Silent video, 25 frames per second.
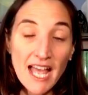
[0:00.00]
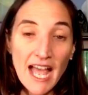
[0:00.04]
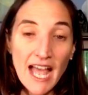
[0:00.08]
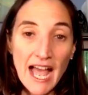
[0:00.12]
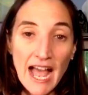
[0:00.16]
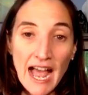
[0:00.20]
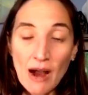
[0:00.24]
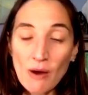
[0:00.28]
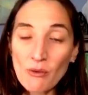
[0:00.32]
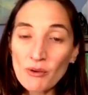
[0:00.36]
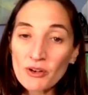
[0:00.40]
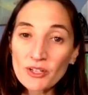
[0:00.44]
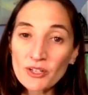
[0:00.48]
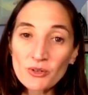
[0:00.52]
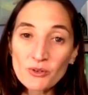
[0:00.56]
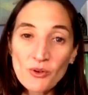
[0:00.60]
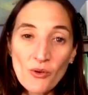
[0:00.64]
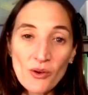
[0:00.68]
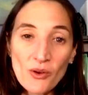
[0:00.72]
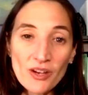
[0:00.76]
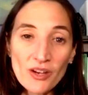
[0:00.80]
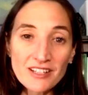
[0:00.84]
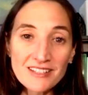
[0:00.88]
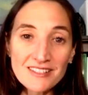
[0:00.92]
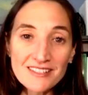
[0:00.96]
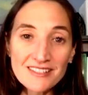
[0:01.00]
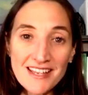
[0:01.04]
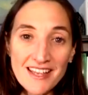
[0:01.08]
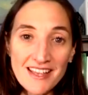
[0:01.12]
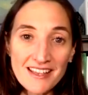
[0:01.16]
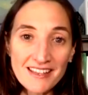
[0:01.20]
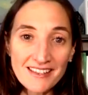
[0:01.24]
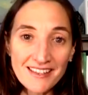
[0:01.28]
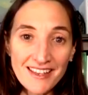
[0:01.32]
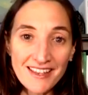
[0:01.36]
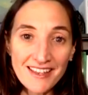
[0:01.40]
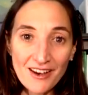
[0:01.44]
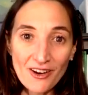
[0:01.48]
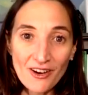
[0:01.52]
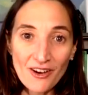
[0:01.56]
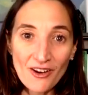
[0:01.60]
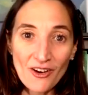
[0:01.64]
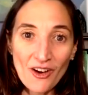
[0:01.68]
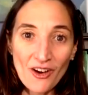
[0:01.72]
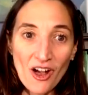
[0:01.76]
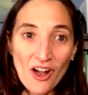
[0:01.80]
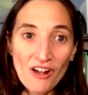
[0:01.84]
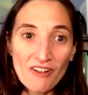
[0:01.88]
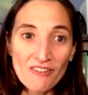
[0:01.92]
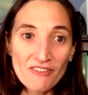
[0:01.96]
How are you going to take
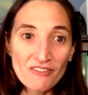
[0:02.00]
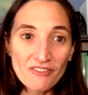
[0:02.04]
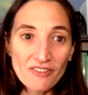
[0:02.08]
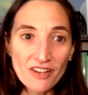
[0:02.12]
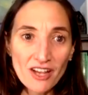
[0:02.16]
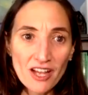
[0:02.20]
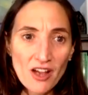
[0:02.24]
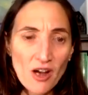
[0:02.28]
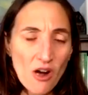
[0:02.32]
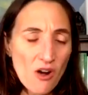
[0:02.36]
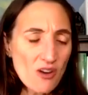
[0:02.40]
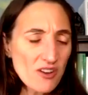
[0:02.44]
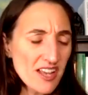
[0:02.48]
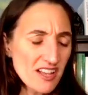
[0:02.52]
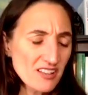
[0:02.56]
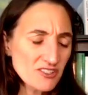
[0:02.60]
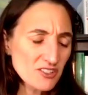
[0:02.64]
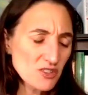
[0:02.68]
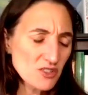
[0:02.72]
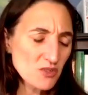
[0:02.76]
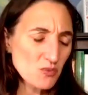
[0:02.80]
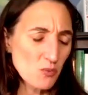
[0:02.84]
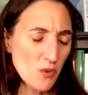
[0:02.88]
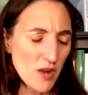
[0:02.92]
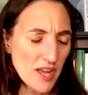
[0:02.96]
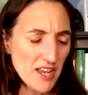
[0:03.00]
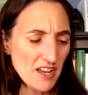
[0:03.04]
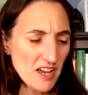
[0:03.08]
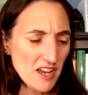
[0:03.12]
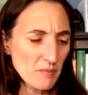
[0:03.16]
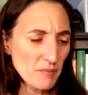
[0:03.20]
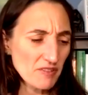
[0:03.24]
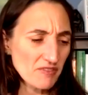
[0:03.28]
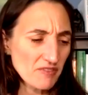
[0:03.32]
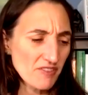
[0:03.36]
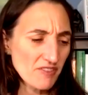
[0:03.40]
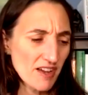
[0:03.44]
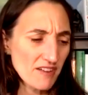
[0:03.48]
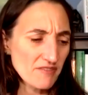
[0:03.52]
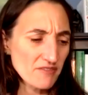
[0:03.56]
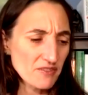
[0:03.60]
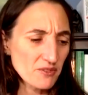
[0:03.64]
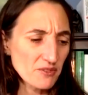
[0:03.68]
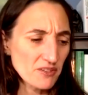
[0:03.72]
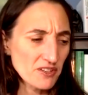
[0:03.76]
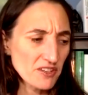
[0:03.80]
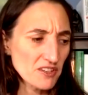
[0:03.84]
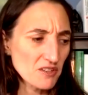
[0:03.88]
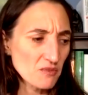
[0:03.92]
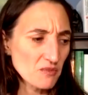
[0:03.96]
care of, oh yeah, I'll just wake up at five
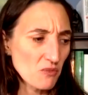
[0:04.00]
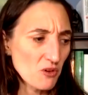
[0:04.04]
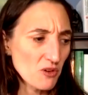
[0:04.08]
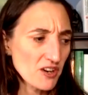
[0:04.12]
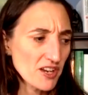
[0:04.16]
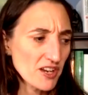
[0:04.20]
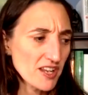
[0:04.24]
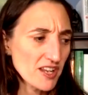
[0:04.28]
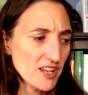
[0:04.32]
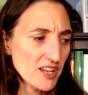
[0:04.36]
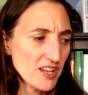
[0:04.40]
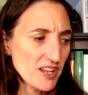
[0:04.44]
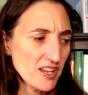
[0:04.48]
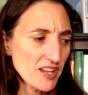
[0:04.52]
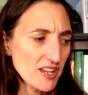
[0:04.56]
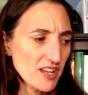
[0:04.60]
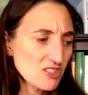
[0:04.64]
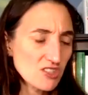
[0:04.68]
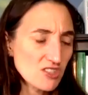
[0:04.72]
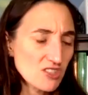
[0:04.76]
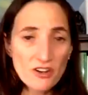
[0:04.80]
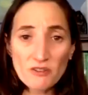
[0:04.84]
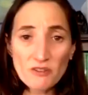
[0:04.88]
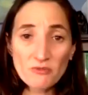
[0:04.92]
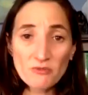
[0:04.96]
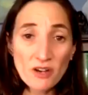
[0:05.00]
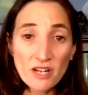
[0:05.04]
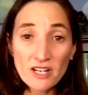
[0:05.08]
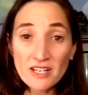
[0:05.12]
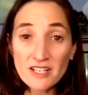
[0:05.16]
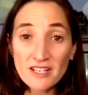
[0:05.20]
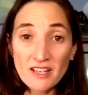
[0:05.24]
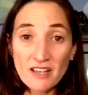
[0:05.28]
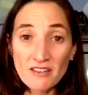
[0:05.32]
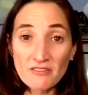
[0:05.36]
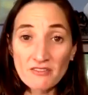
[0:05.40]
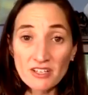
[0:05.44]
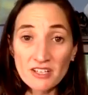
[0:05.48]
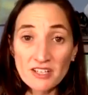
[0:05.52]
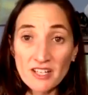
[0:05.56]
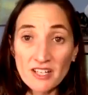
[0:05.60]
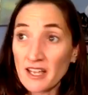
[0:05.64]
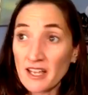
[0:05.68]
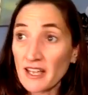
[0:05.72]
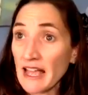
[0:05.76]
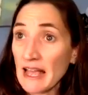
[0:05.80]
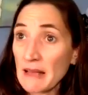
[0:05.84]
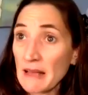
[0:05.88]
thirty in the morning and I'll start running every day.